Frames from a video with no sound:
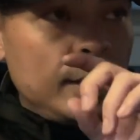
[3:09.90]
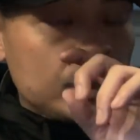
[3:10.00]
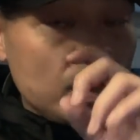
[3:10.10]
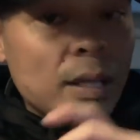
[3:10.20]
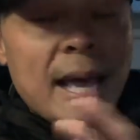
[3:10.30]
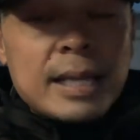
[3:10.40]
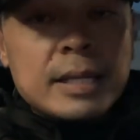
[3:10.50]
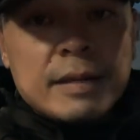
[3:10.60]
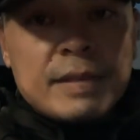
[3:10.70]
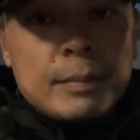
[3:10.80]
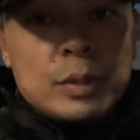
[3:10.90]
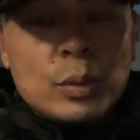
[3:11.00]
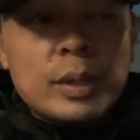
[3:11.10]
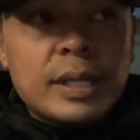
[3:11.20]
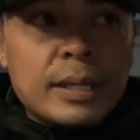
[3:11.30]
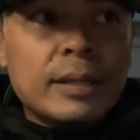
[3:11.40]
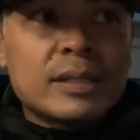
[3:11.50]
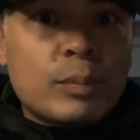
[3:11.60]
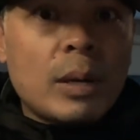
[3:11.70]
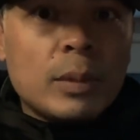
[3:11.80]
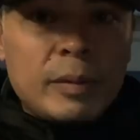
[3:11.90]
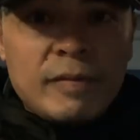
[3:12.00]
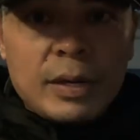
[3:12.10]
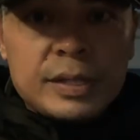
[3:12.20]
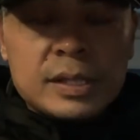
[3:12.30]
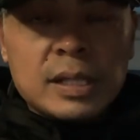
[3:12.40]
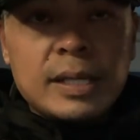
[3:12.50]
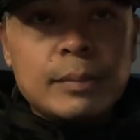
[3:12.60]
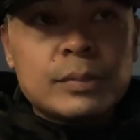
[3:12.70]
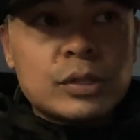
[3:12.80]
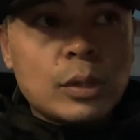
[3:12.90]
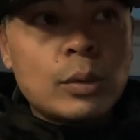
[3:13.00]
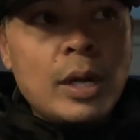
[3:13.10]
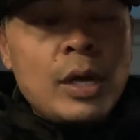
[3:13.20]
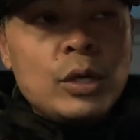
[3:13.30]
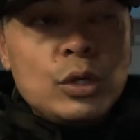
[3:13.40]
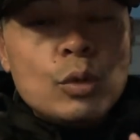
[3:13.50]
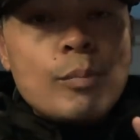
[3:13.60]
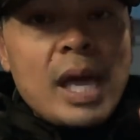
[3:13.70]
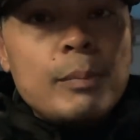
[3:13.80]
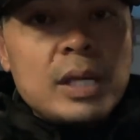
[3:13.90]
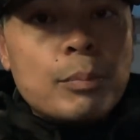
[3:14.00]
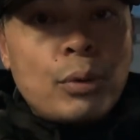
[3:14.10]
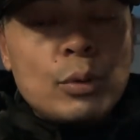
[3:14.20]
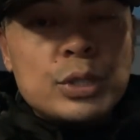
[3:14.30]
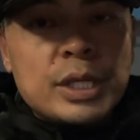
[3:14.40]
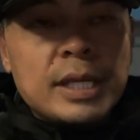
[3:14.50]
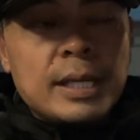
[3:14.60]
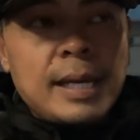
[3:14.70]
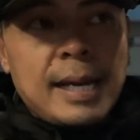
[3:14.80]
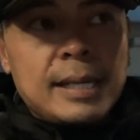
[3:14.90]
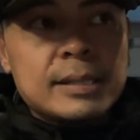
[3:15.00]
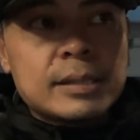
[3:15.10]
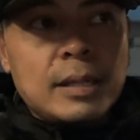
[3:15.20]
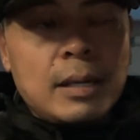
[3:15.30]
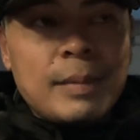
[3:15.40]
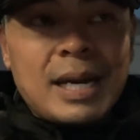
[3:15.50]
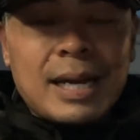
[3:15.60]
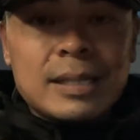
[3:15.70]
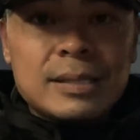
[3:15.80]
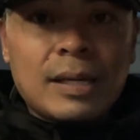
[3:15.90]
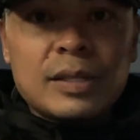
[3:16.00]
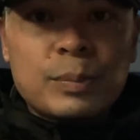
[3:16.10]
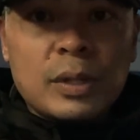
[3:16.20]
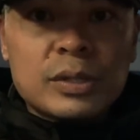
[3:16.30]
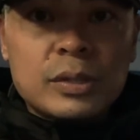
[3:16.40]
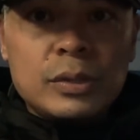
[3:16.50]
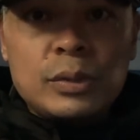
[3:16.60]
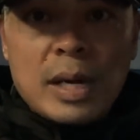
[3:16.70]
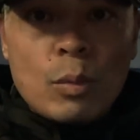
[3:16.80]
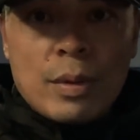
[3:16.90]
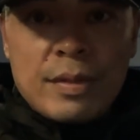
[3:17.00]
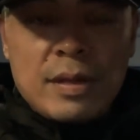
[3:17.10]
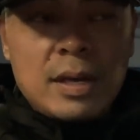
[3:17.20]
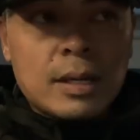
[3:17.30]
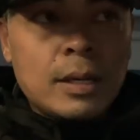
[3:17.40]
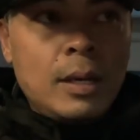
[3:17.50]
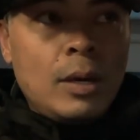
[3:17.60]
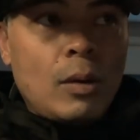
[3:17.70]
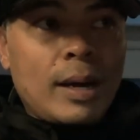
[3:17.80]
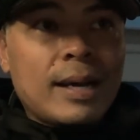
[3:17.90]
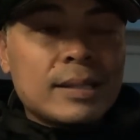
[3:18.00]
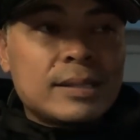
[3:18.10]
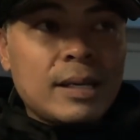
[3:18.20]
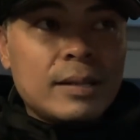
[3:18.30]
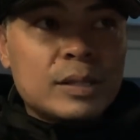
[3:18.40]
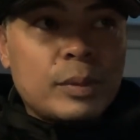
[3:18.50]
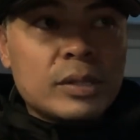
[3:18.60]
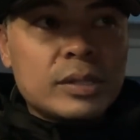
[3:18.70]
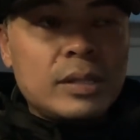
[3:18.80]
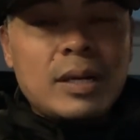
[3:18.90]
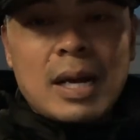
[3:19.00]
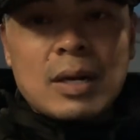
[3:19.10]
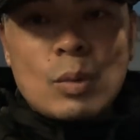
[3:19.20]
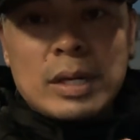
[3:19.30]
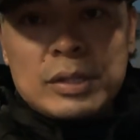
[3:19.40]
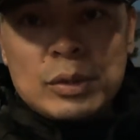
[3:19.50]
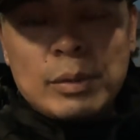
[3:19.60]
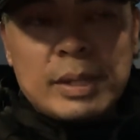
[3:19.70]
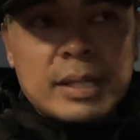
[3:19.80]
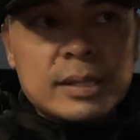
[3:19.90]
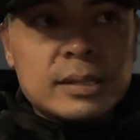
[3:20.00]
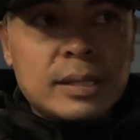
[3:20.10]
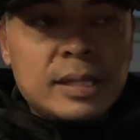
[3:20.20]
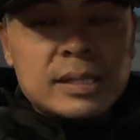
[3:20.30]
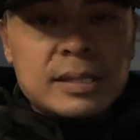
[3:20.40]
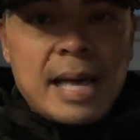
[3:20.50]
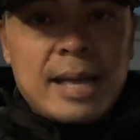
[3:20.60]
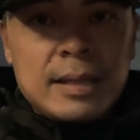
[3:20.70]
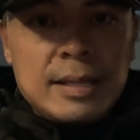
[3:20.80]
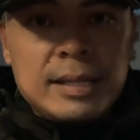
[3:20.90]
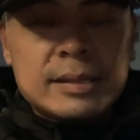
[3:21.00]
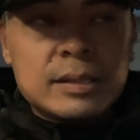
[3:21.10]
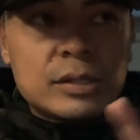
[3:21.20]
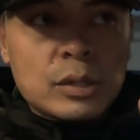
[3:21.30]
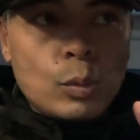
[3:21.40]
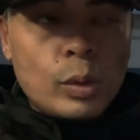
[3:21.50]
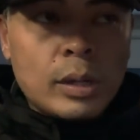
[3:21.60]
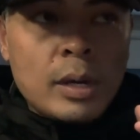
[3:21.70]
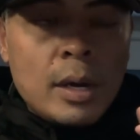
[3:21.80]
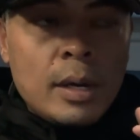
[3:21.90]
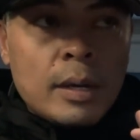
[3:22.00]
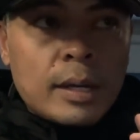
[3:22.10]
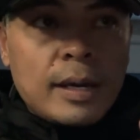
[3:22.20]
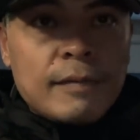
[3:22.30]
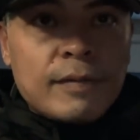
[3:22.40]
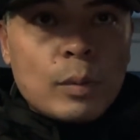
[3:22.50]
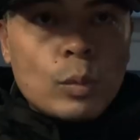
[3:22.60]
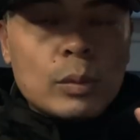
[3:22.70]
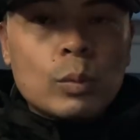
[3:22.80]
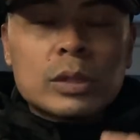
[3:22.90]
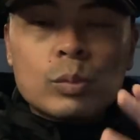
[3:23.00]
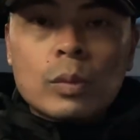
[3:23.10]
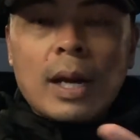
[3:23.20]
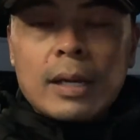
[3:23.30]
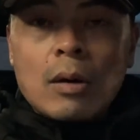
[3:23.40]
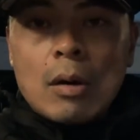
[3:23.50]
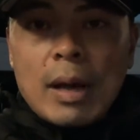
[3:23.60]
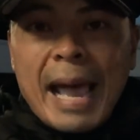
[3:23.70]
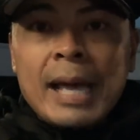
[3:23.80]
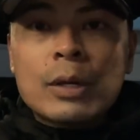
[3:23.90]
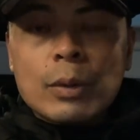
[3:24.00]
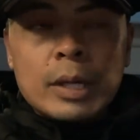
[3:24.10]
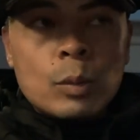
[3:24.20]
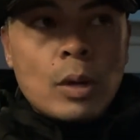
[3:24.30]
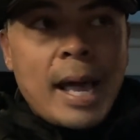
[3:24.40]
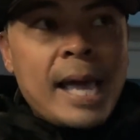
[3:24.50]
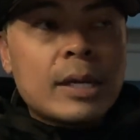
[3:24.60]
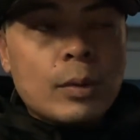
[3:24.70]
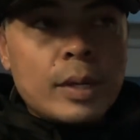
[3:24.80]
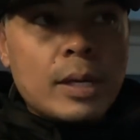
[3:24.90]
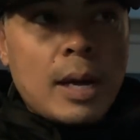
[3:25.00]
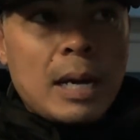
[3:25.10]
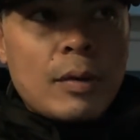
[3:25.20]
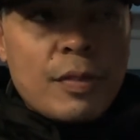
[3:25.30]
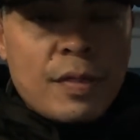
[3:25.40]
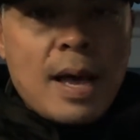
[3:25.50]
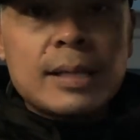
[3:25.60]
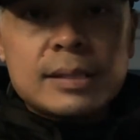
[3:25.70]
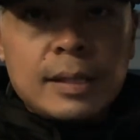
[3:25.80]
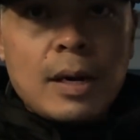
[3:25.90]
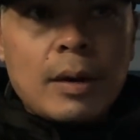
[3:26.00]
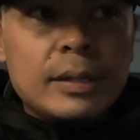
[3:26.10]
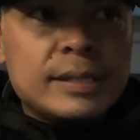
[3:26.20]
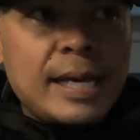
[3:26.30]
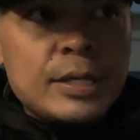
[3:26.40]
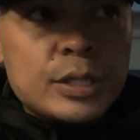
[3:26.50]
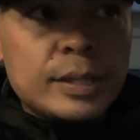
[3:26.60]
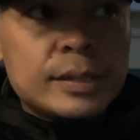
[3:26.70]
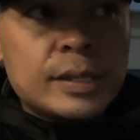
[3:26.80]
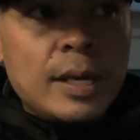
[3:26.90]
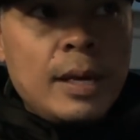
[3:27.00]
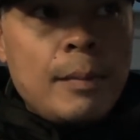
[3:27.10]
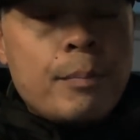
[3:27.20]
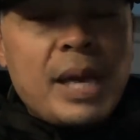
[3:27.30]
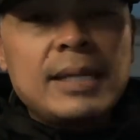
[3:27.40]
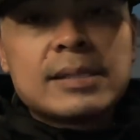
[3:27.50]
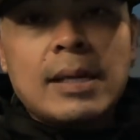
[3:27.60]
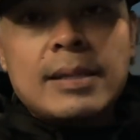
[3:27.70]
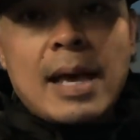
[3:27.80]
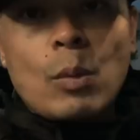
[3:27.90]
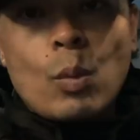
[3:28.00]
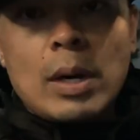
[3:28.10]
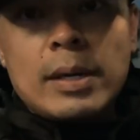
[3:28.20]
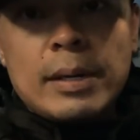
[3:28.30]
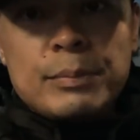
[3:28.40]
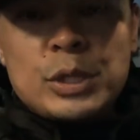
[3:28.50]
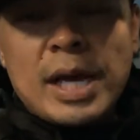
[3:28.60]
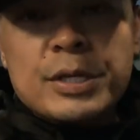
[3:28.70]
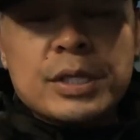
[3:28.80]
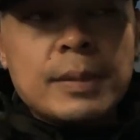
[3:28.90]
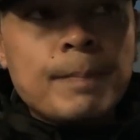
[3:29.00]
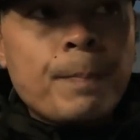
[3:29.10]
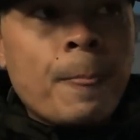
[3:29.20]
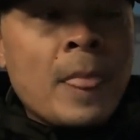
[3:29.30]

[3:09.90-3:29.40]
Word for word: So the likelihood of them doing it is probably very slim. So you may be approaching it as, oh man, I got to sell this person to do that one thing, or I got to sell this person. They're not going to want to do it because this, that, and this. And so we're kind of what I call anchoring. We're anchoring our thoughts and our intentions based on that one objection.